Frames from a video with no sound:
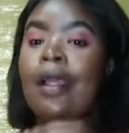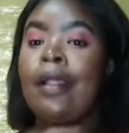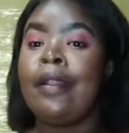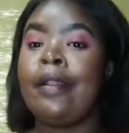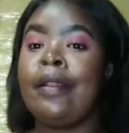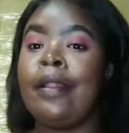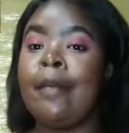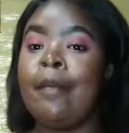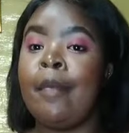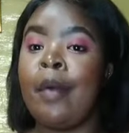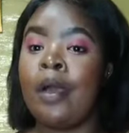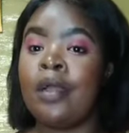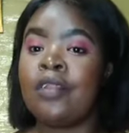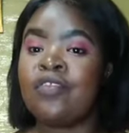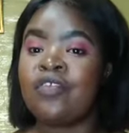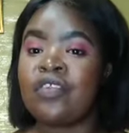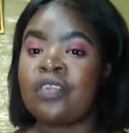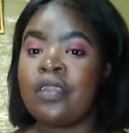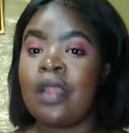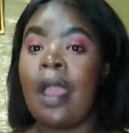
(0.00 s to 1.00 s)
the
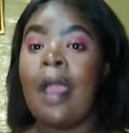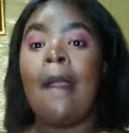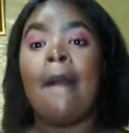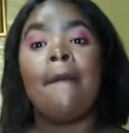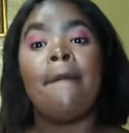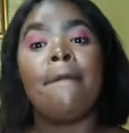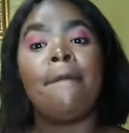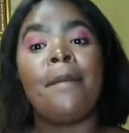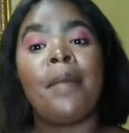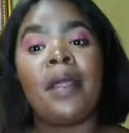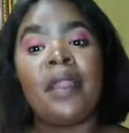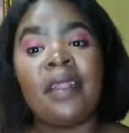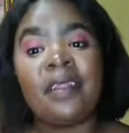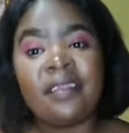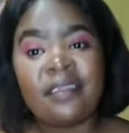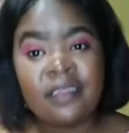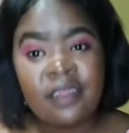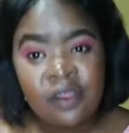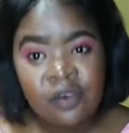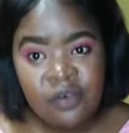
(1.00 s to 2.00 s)
budget, but I
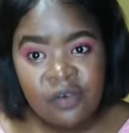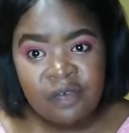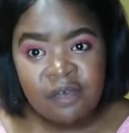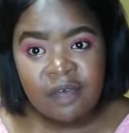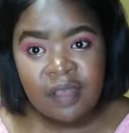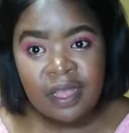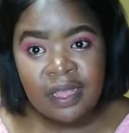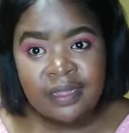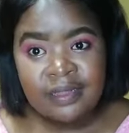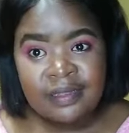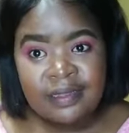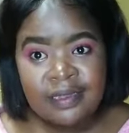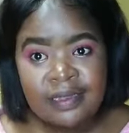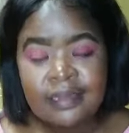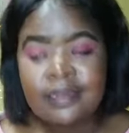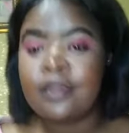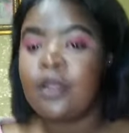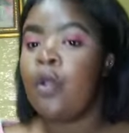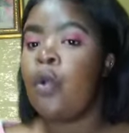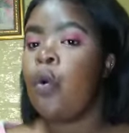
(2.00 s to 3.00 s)
sacrificed
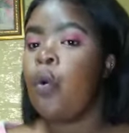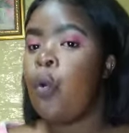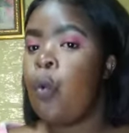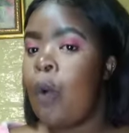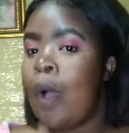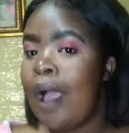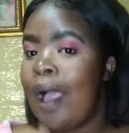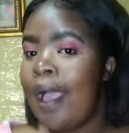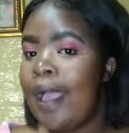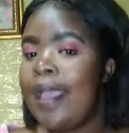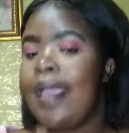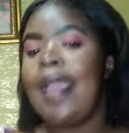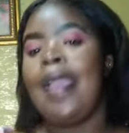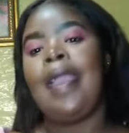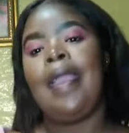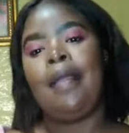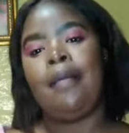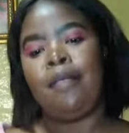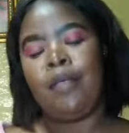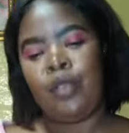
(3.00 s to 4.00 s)
it. Why?
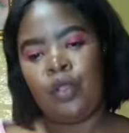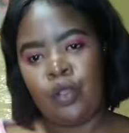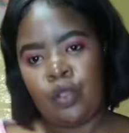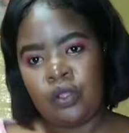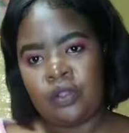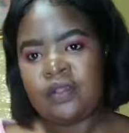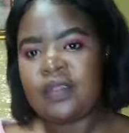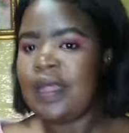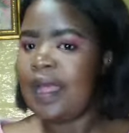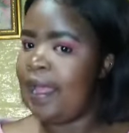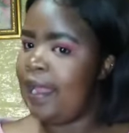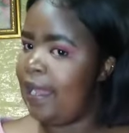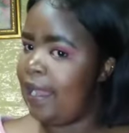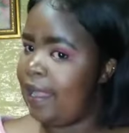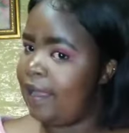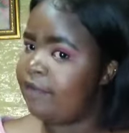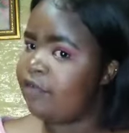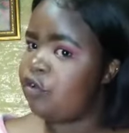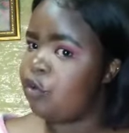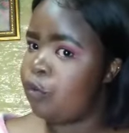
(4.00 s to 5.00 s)
Because I
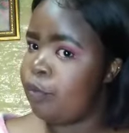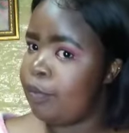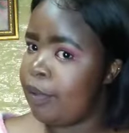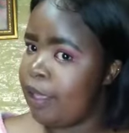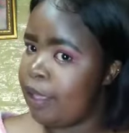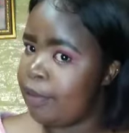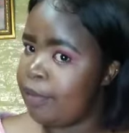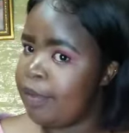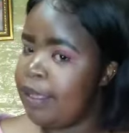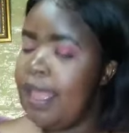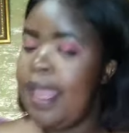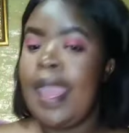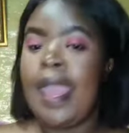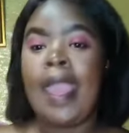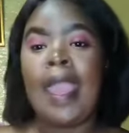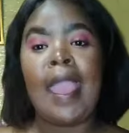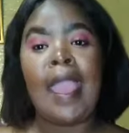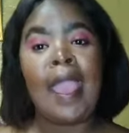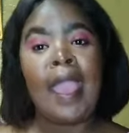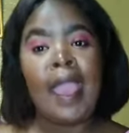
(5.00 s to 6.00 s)
loved a baby
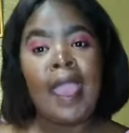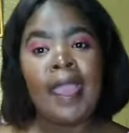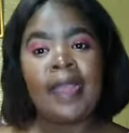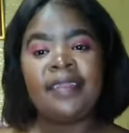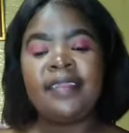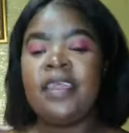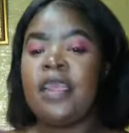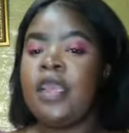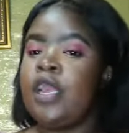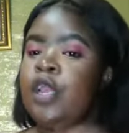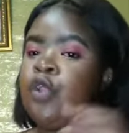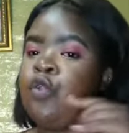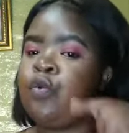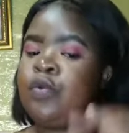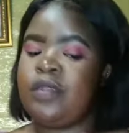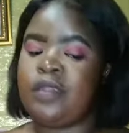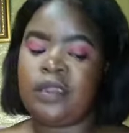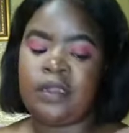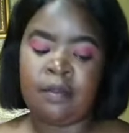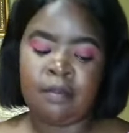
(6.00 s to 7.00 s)
and it
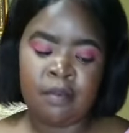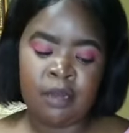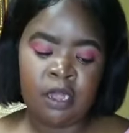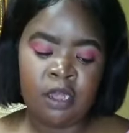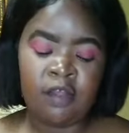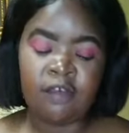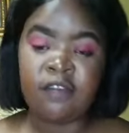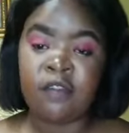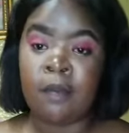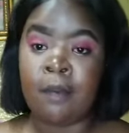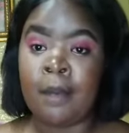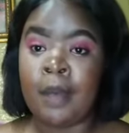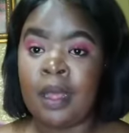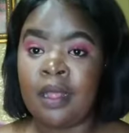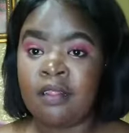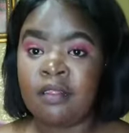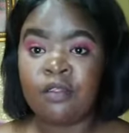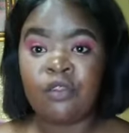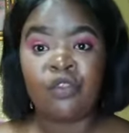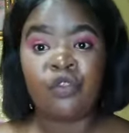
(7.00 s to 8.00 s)
was in the middle of the
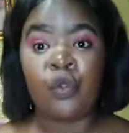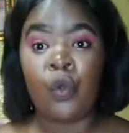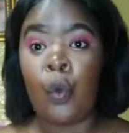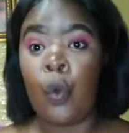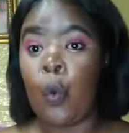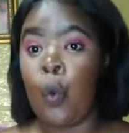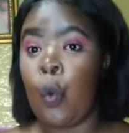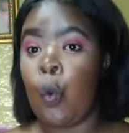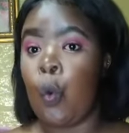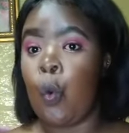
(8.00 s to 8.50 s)
month, so